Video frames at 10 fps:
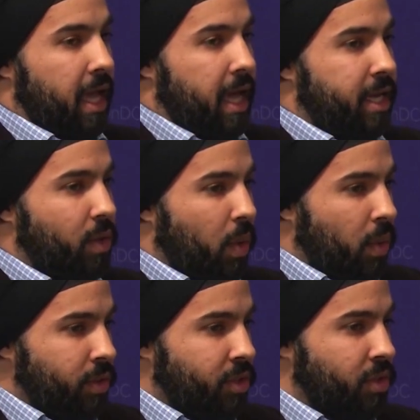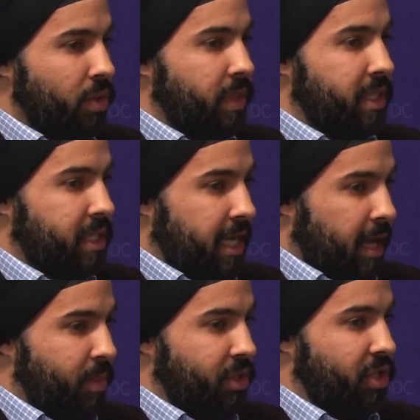and it also
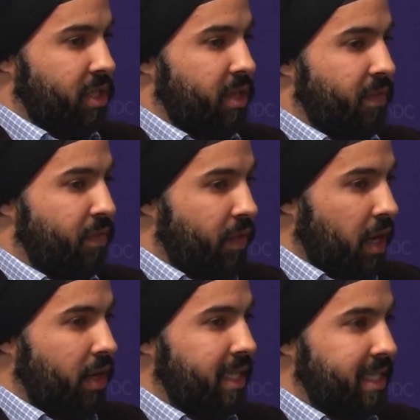establishes the very